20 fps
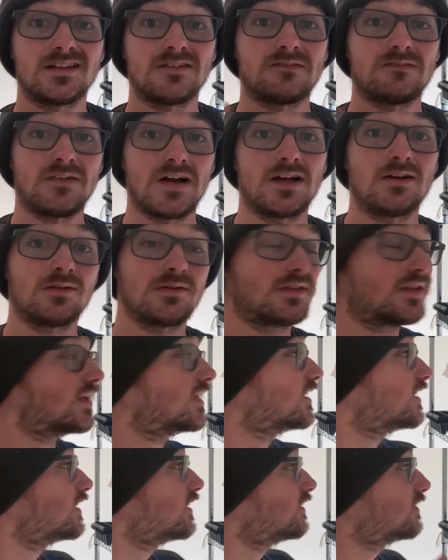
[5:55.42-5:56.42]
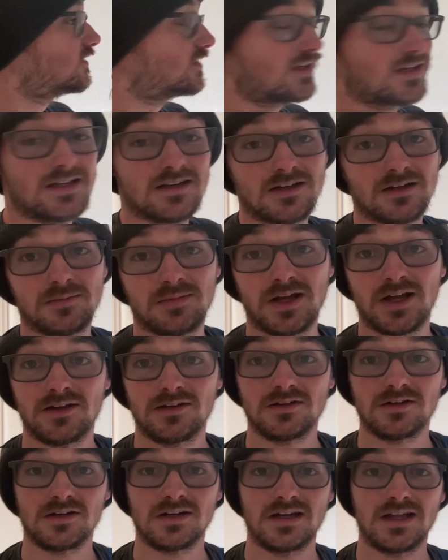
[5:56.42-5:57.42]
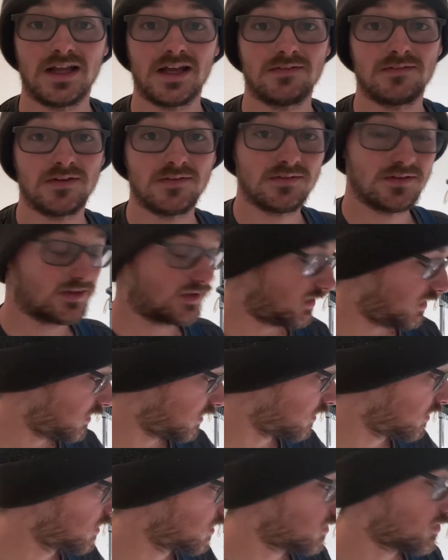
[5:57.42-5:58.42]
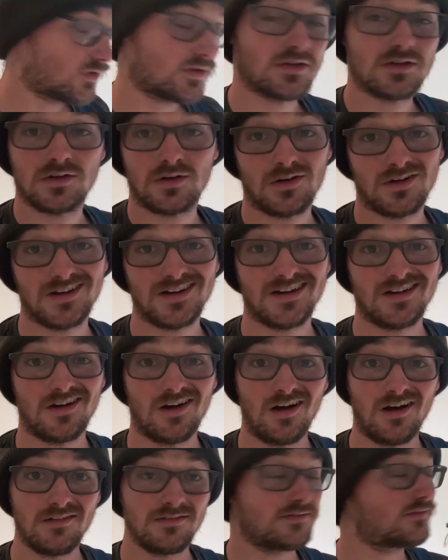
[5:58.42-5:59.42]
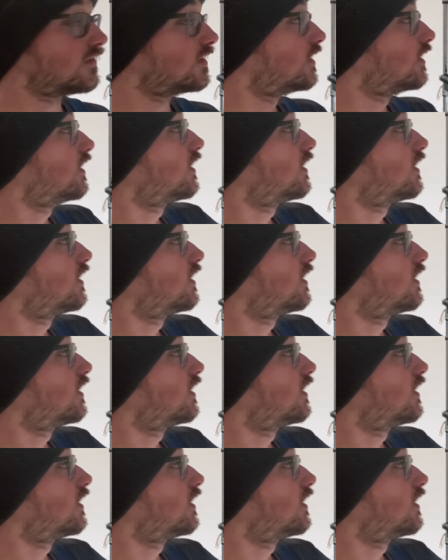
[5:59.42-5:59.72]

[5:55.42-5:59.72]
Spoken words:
the final thing is setting up how you're going to have everything turn on and off.